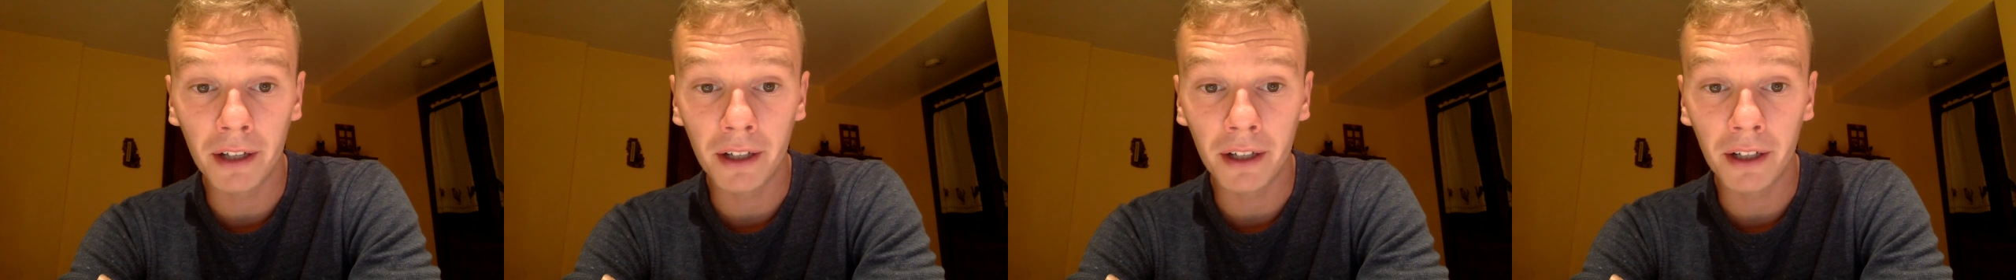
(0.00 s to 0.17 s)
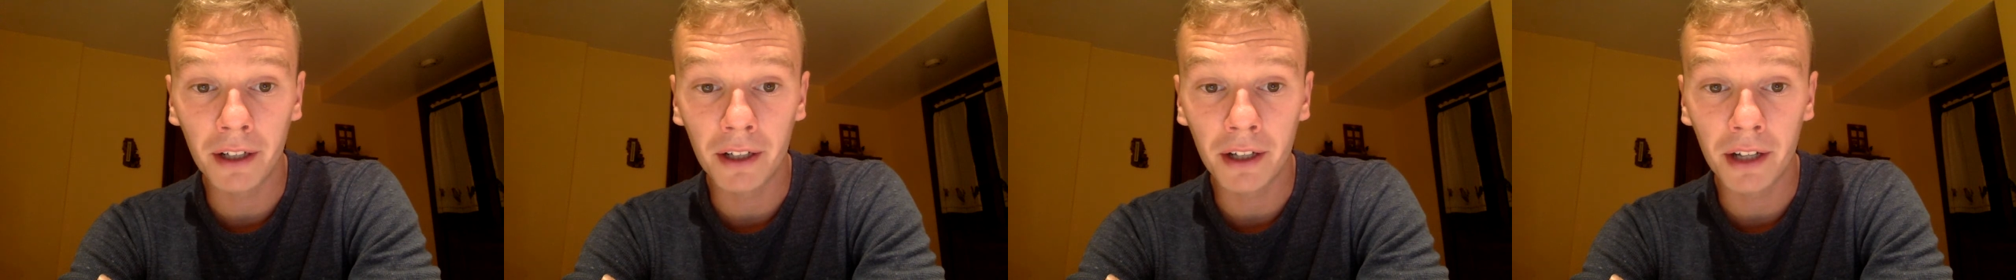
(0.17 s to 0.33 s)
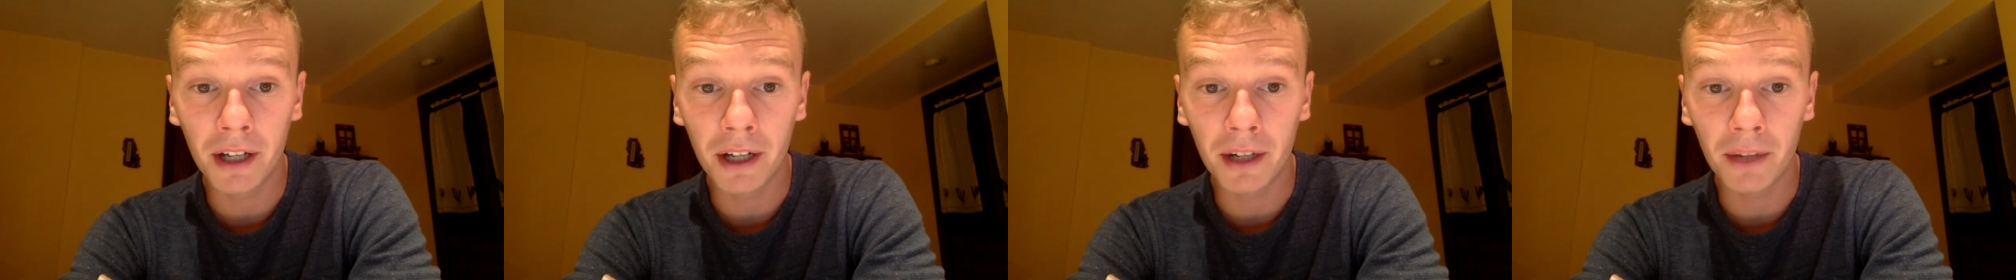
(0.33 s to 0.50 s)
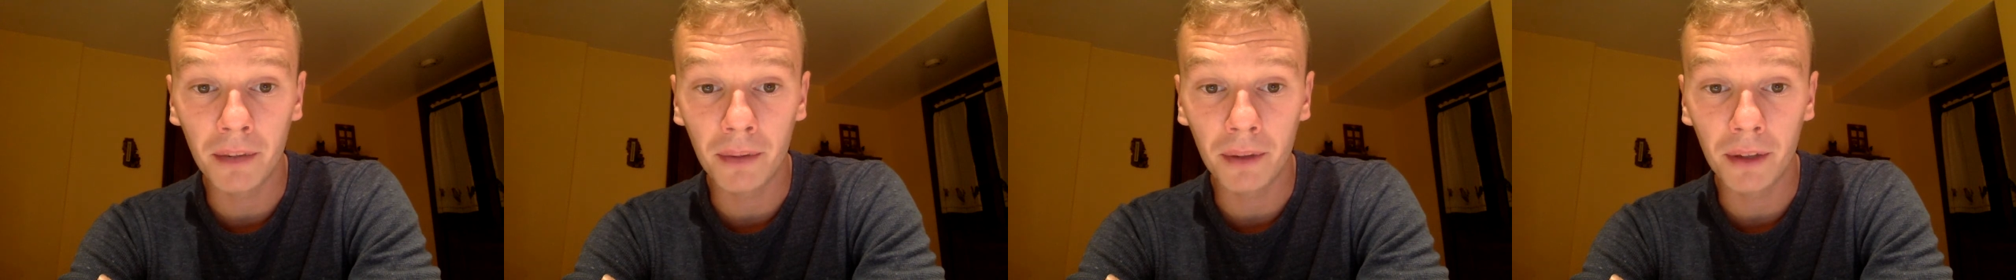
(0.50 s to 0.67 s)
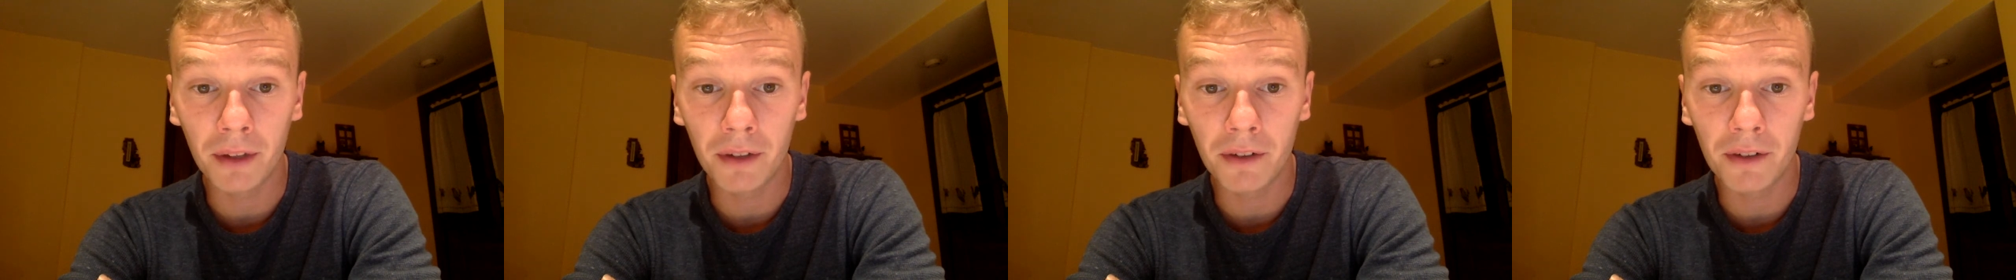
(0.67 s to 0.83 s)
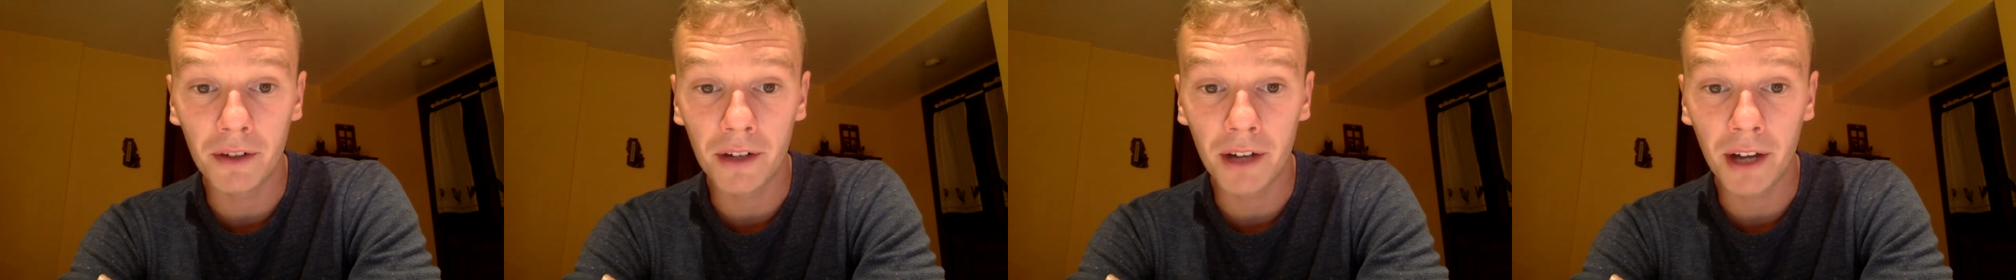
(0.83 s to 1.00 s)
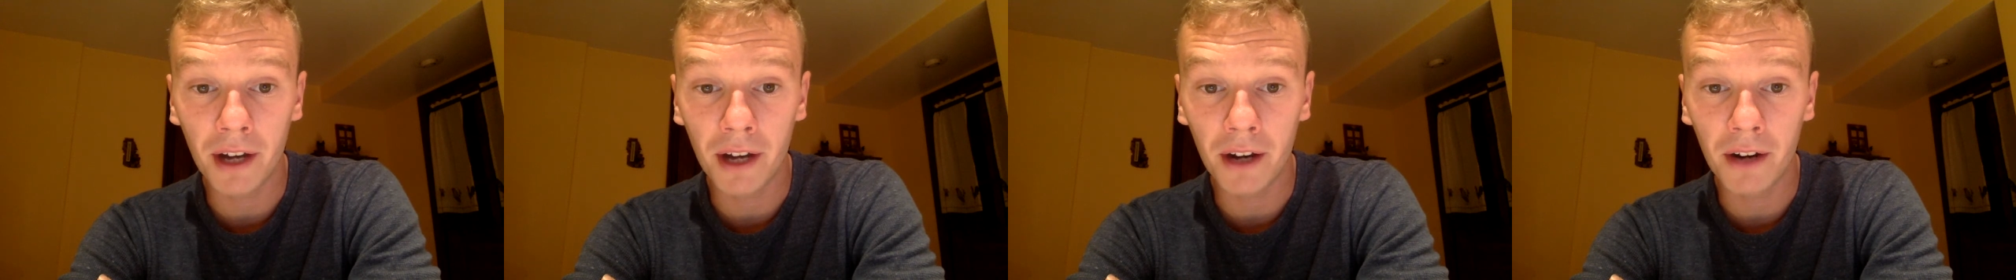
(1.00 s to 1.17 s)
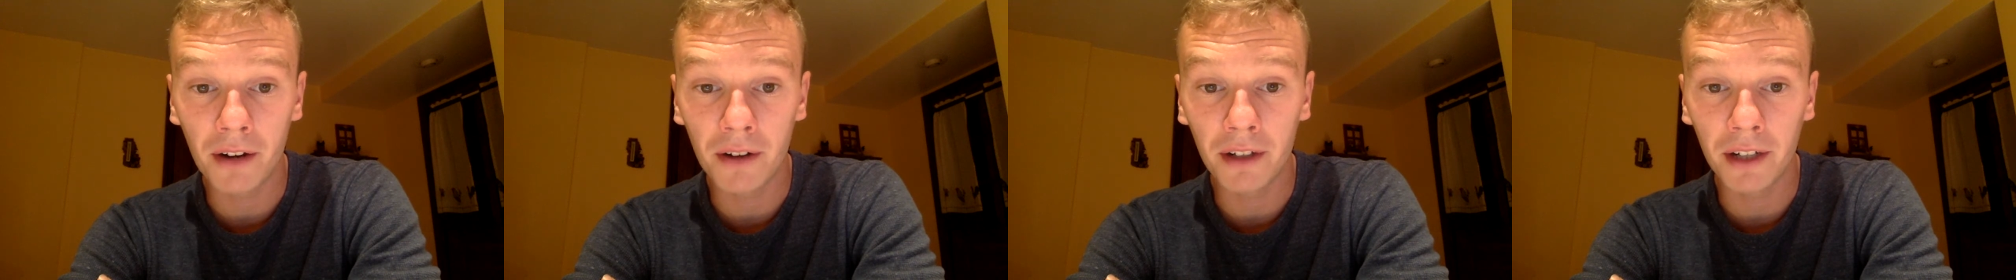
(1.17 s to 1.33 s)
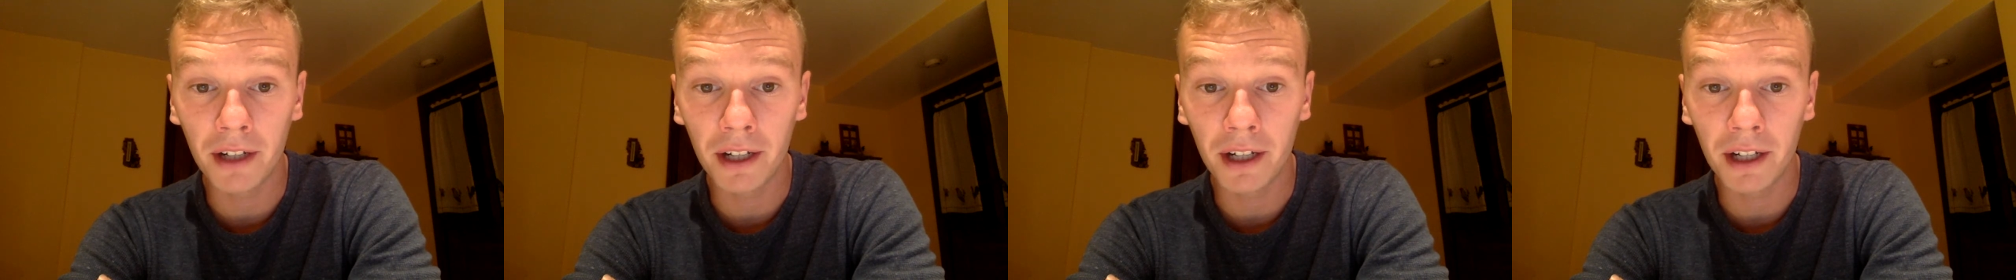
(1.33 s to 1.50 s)
contain when he
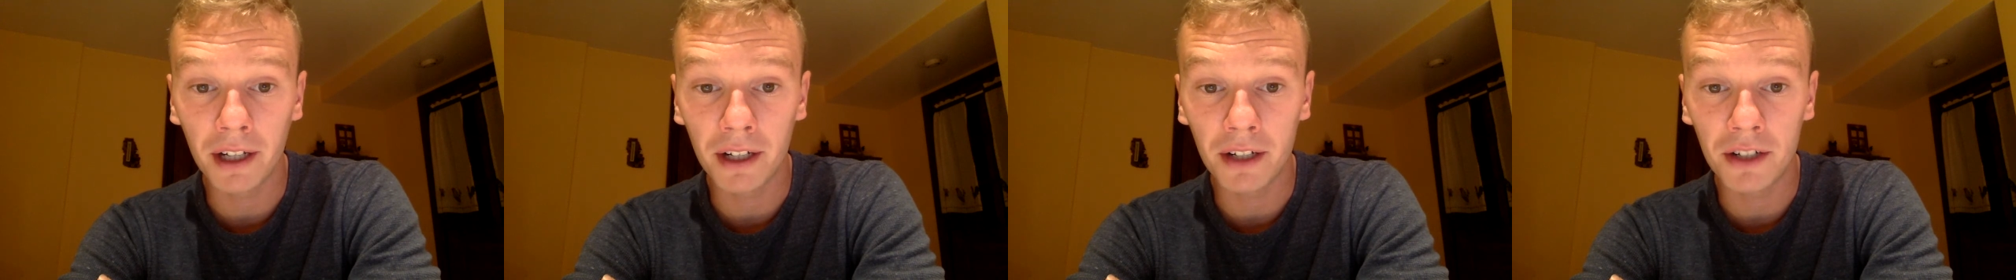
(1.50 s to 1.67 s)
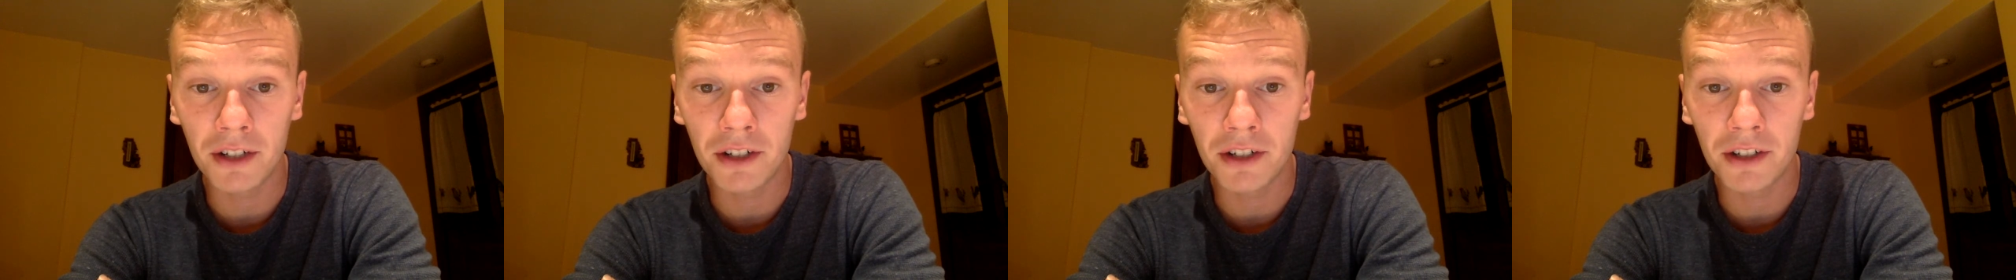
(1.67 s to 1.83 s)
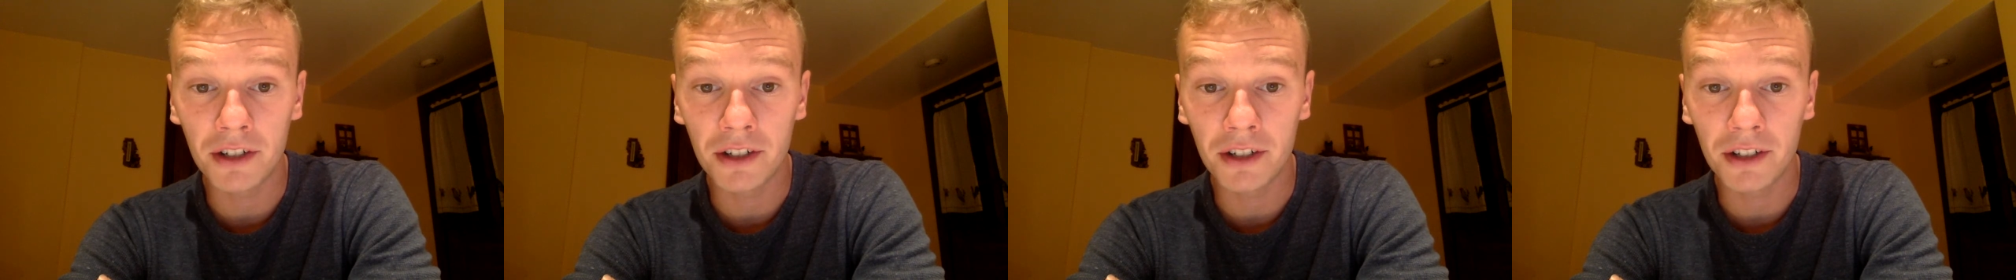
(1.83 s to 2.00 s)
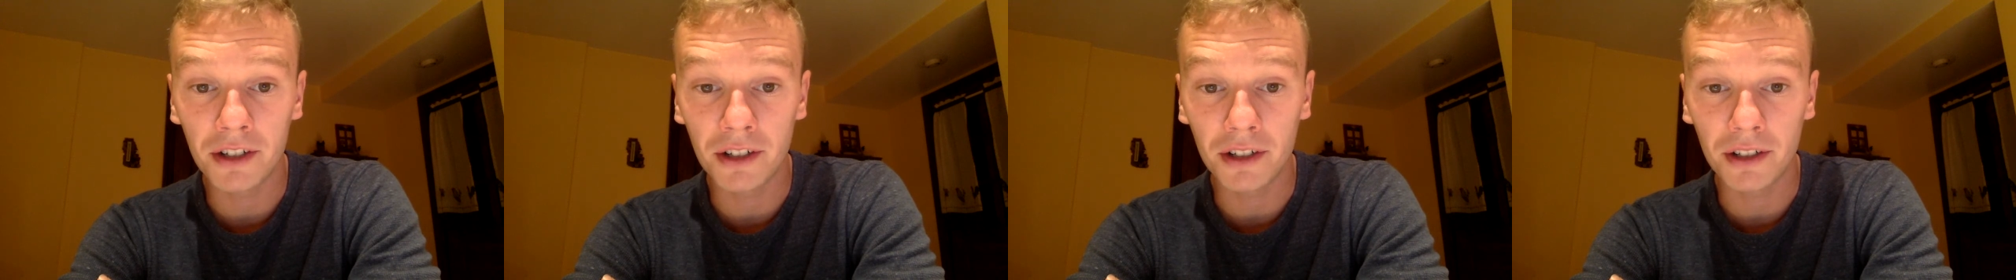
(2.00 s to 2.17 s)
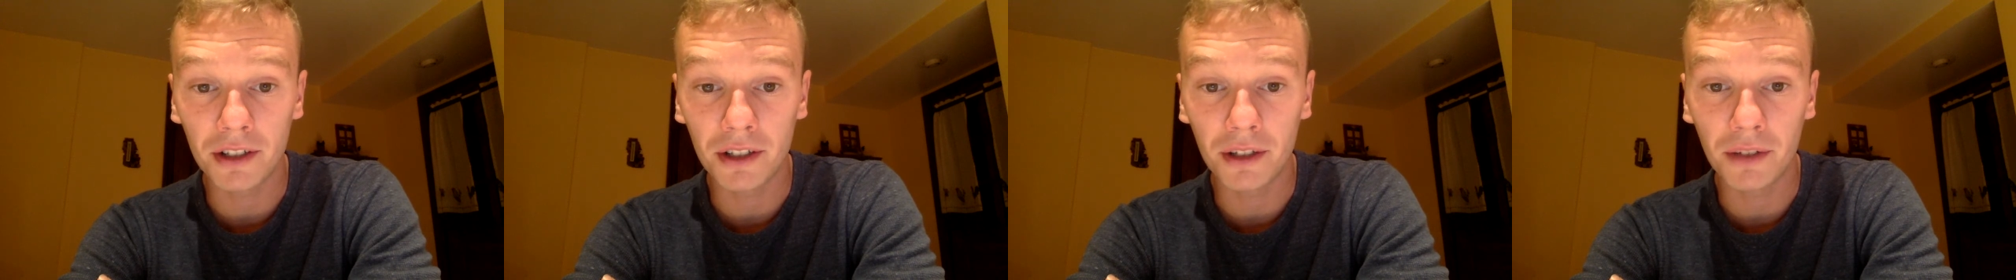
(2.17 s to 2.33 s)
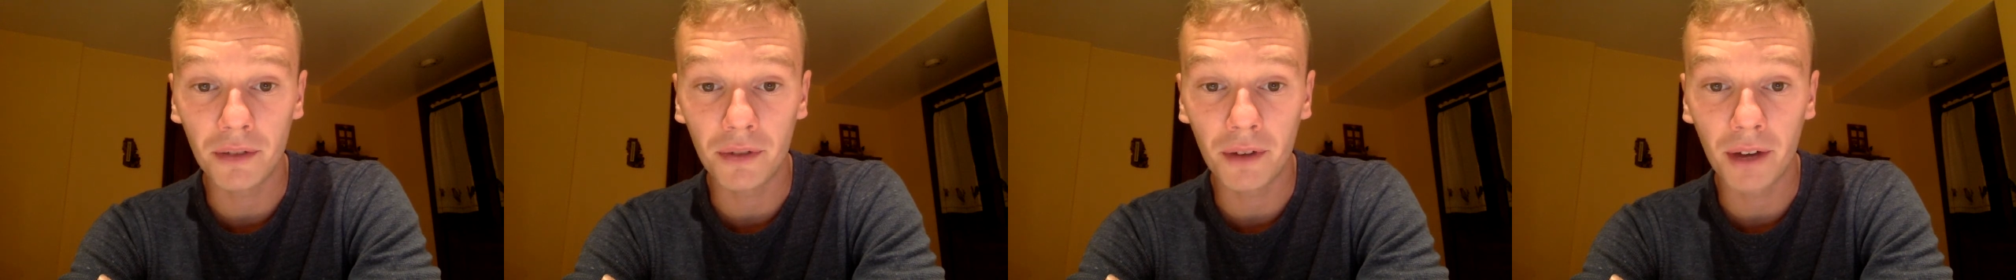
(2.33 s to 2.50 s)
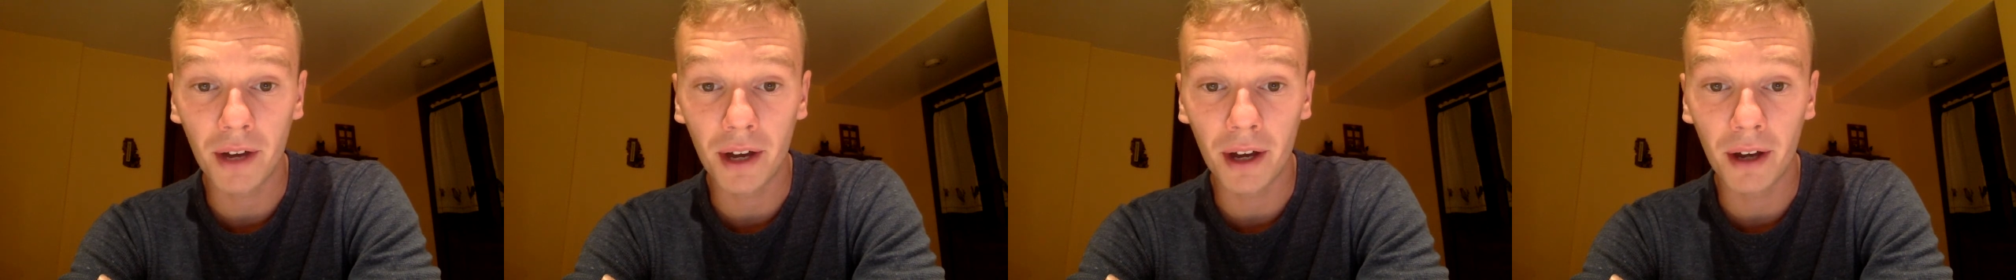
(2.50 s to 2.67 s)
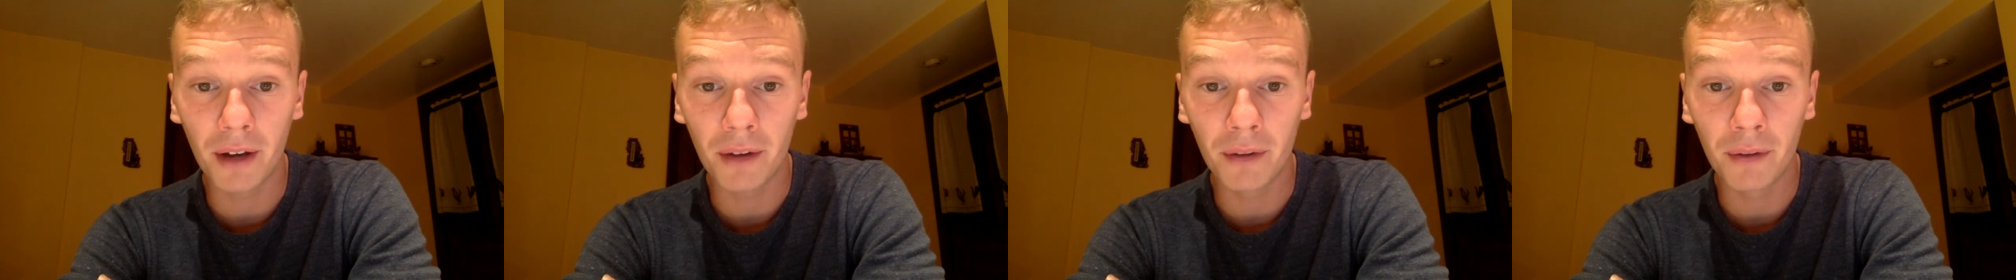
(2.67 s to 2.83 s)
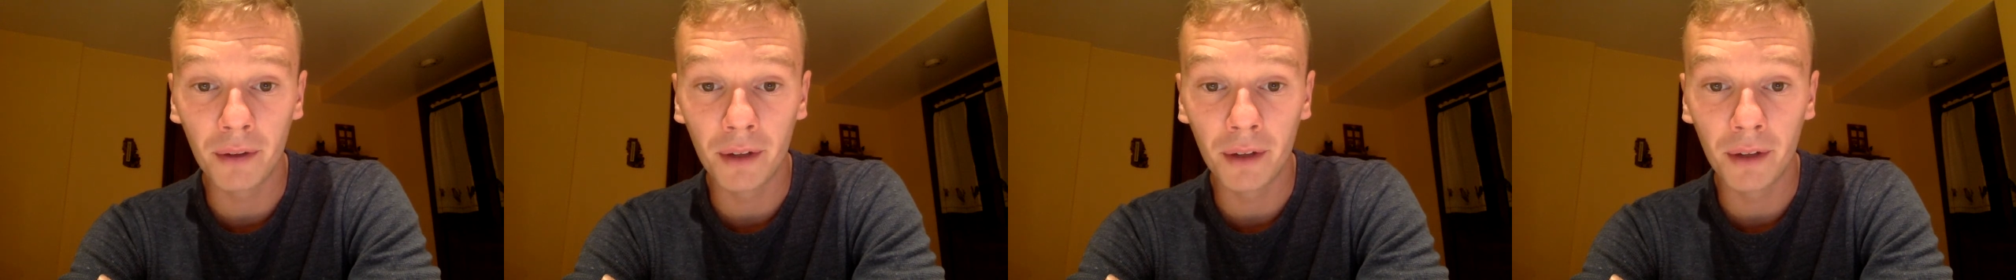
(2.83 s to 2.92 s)
retires at age 65?